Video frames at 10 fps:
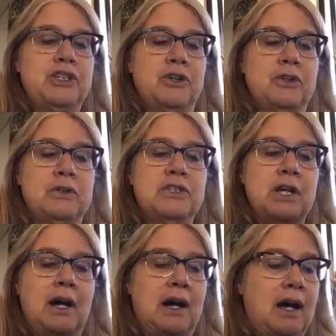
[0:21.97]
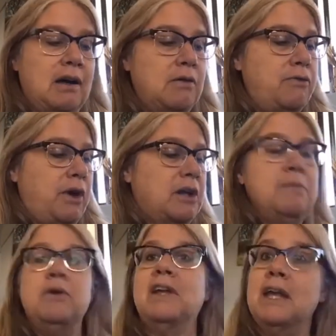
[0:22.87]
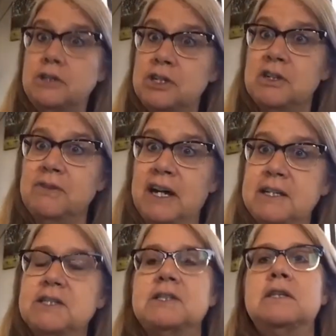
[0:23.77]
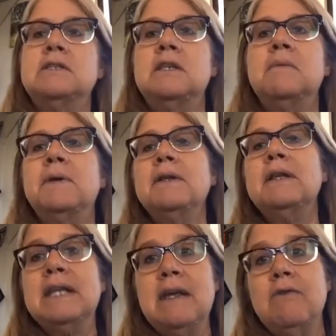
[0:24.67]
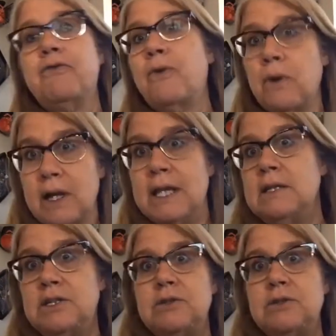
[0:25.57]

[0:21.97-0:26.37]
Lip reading: of a communication device is the ability for it to